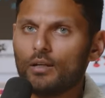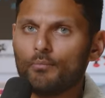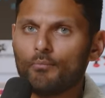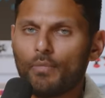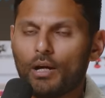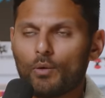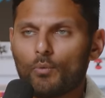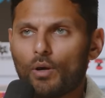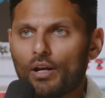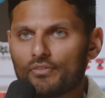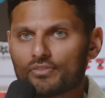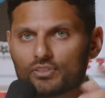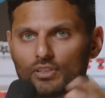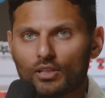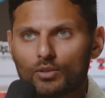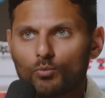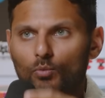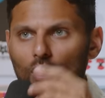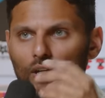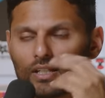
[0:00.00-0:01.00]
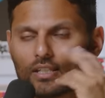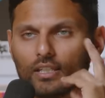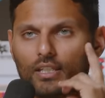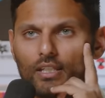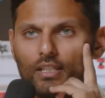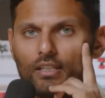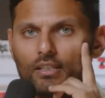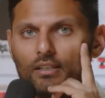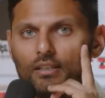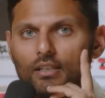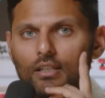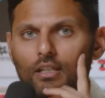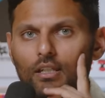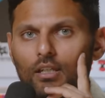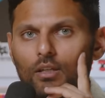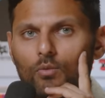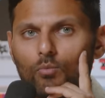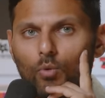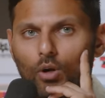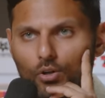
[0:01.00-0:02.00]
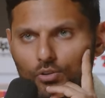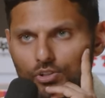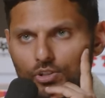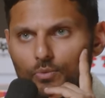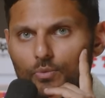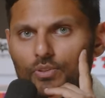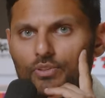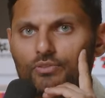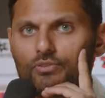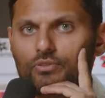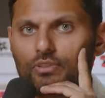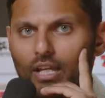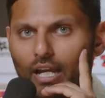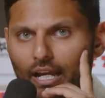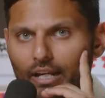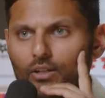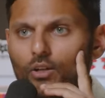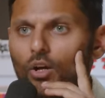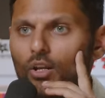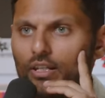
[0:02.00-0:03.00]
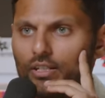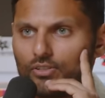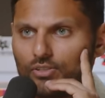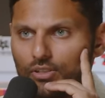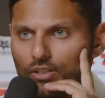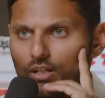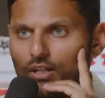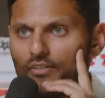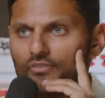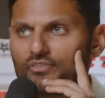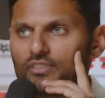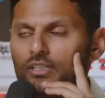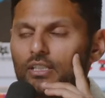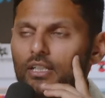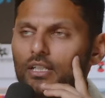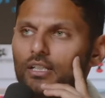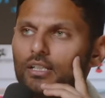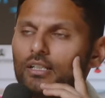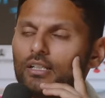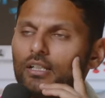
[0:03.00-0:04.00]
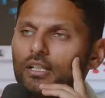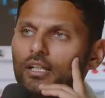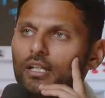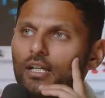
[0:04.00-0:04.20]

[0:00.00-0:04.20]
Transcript: My wife started working while she was at college and after,